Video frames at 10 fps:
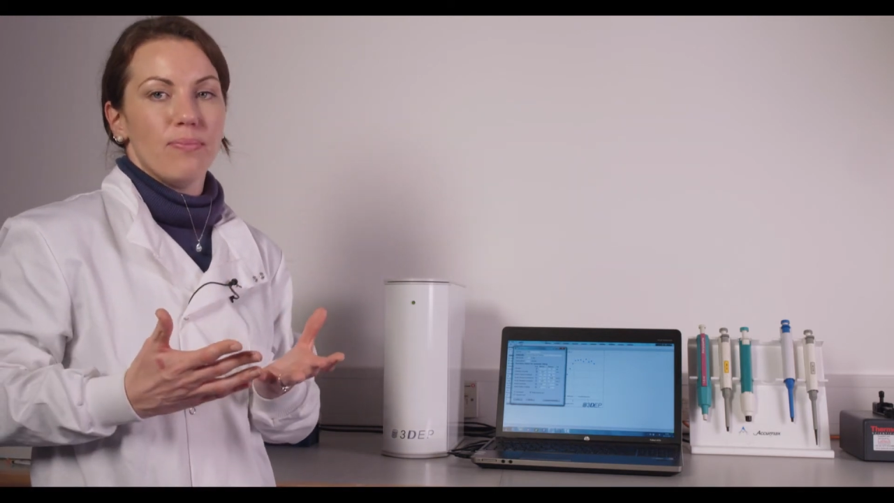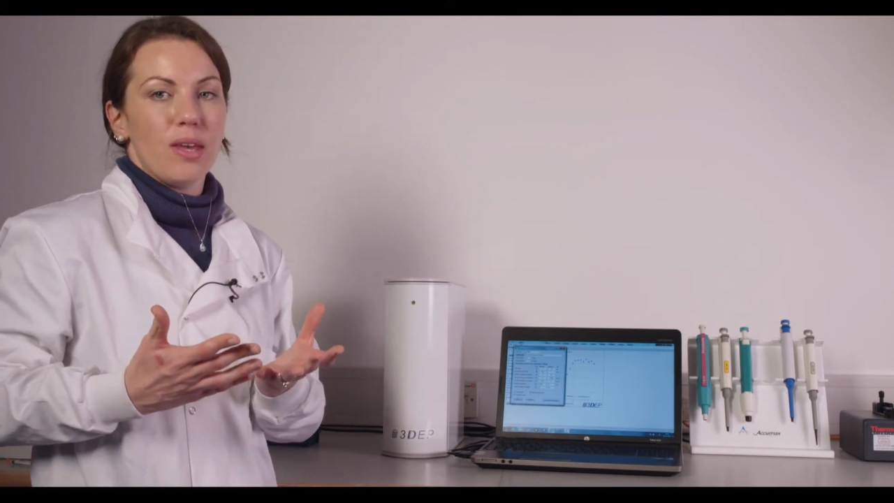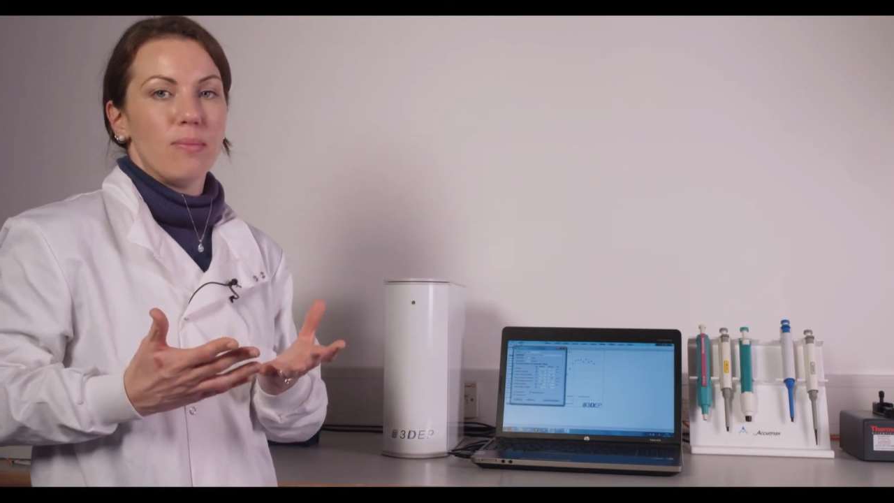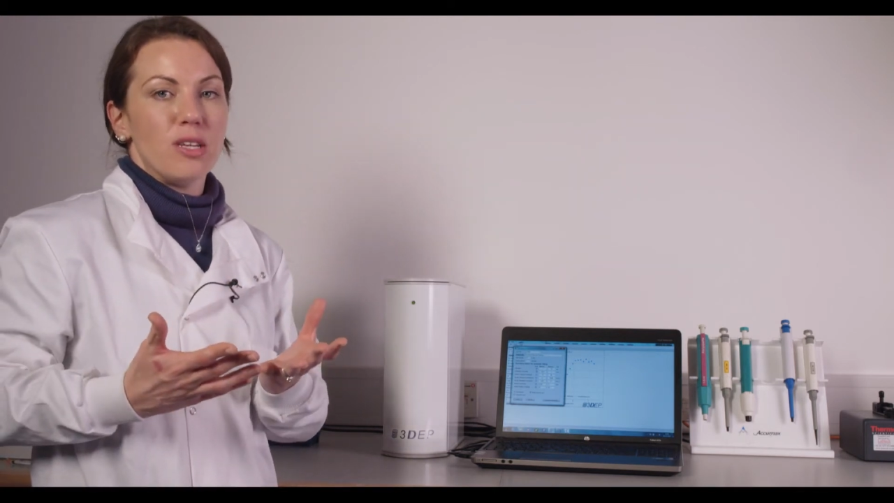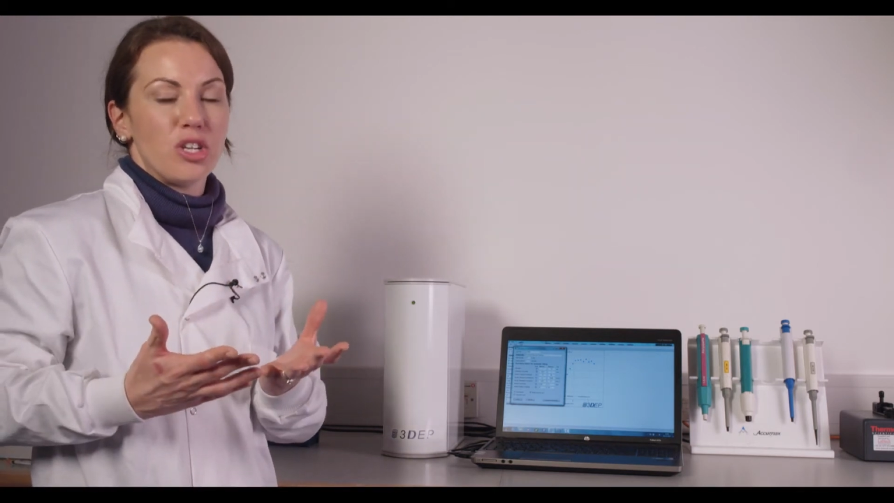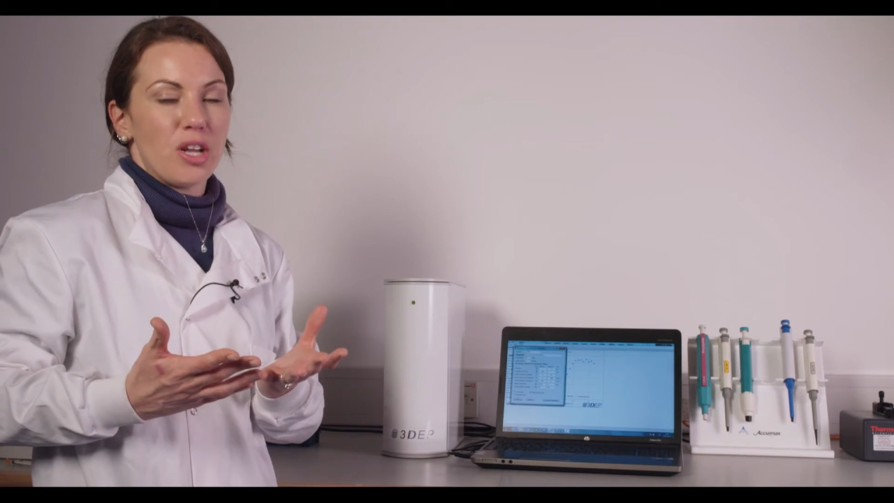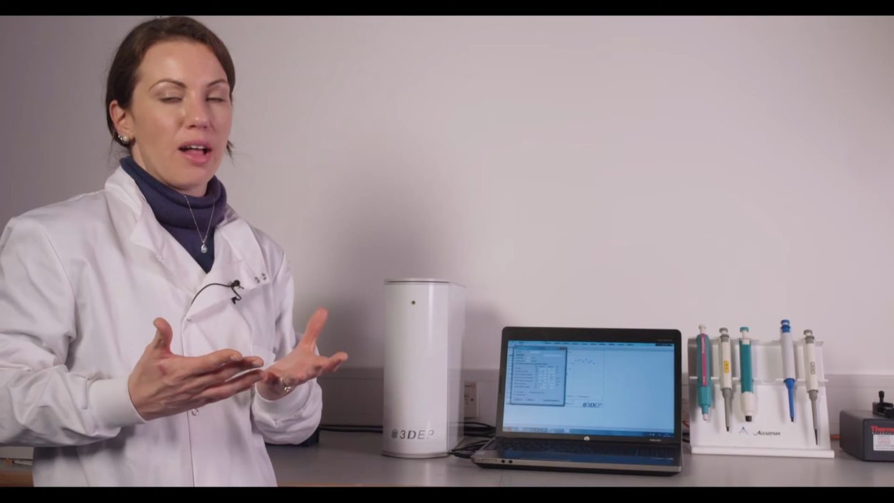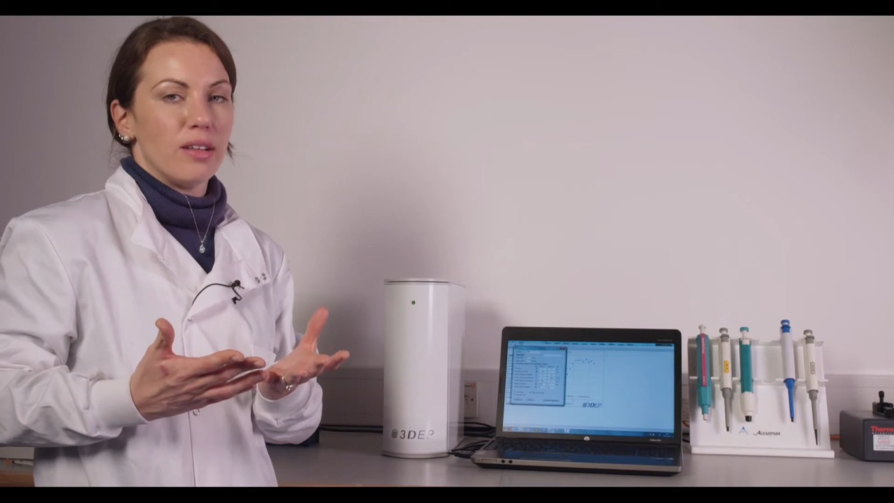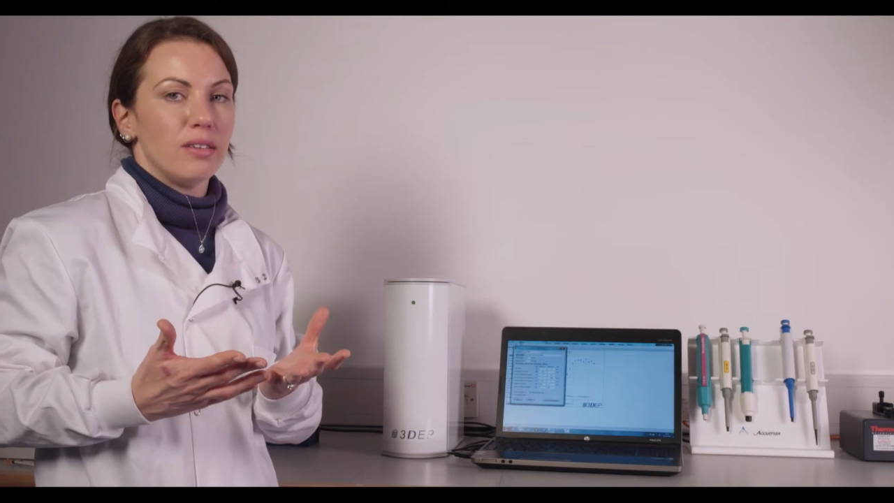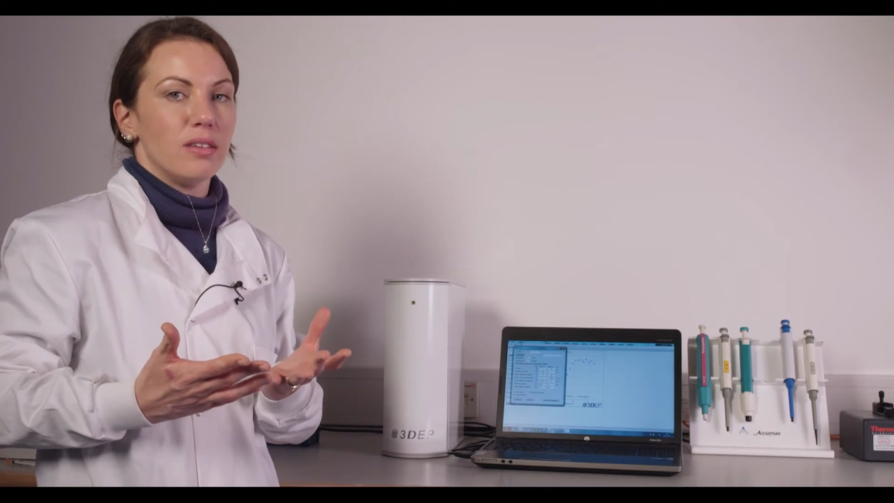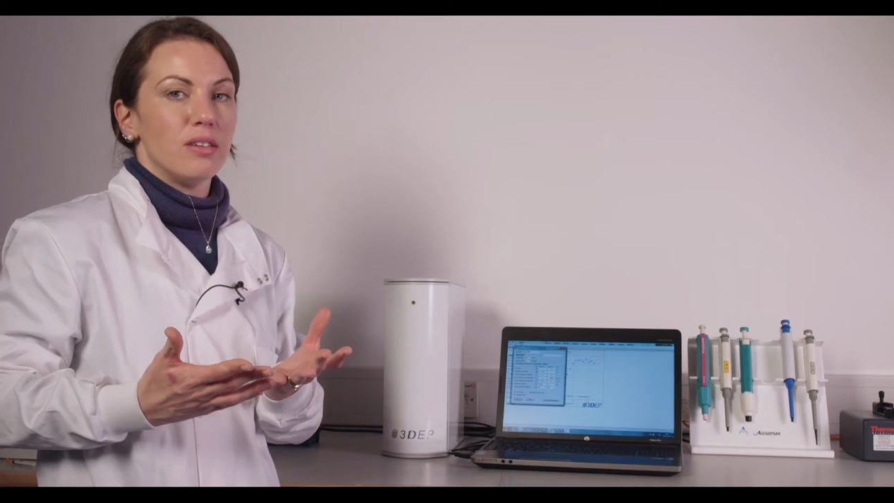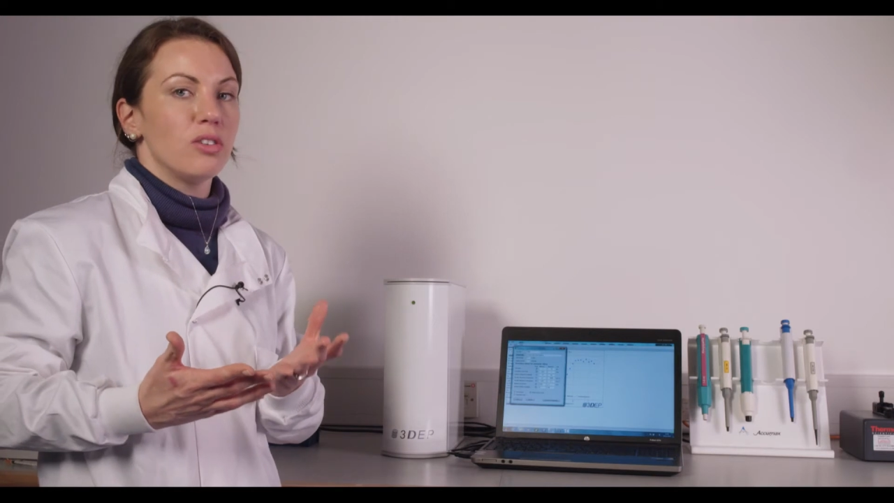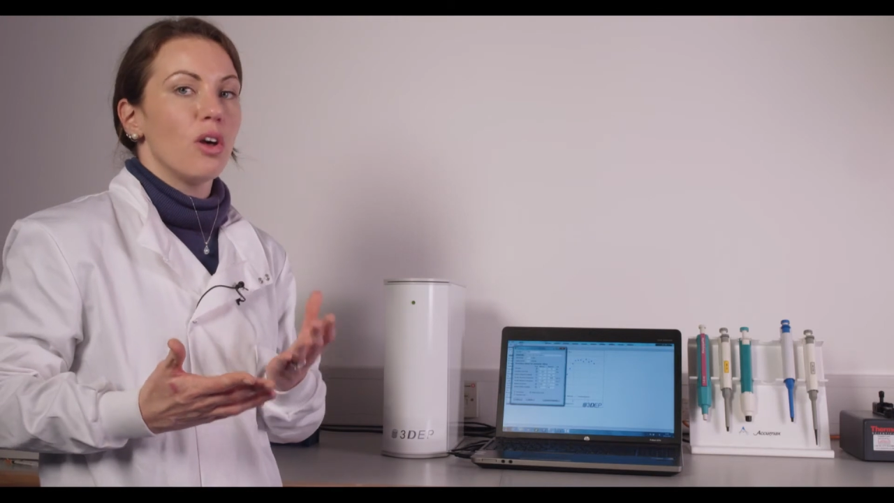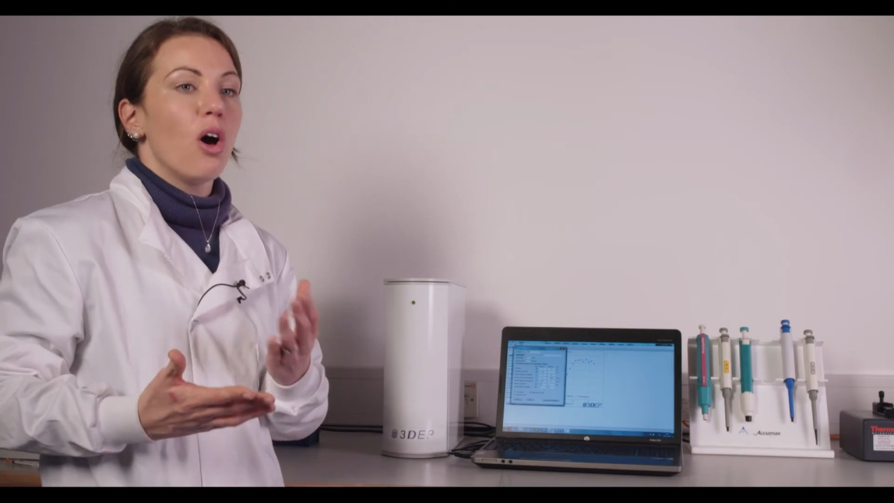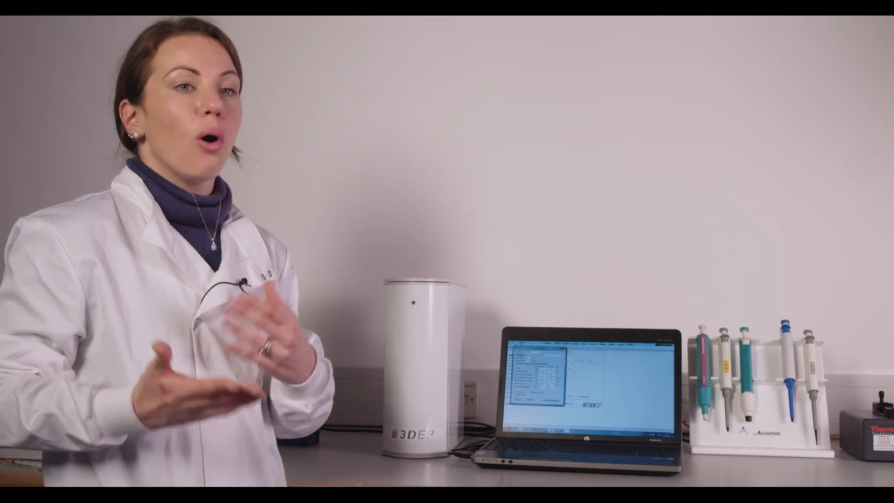image analysis,